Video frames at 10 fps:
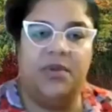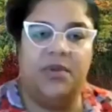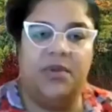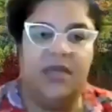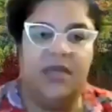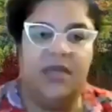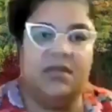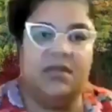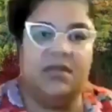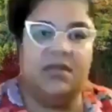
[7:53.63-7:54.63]
could be
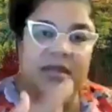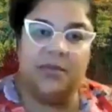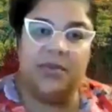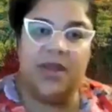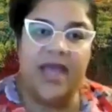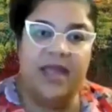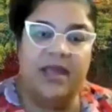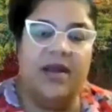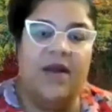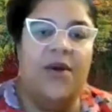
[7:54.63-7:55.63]
something that's coming into
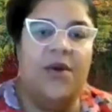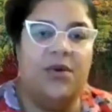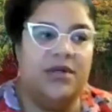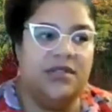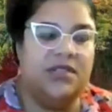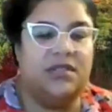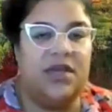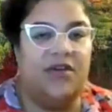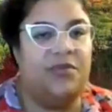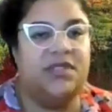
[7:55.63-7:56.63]
play, or is it
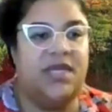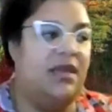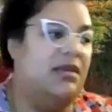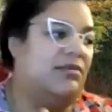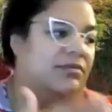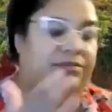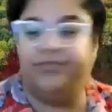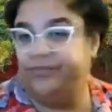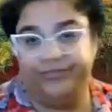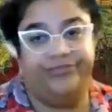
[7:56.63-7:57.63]
just the government saying
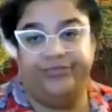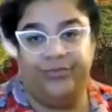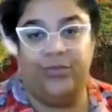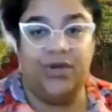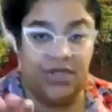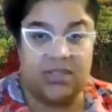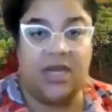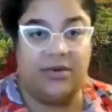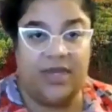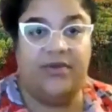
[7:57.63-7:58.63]
we're
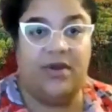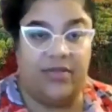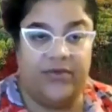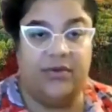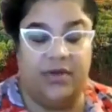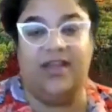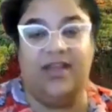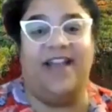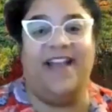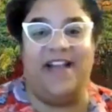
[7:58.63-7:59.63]
just not going to give y'all food?
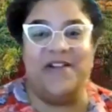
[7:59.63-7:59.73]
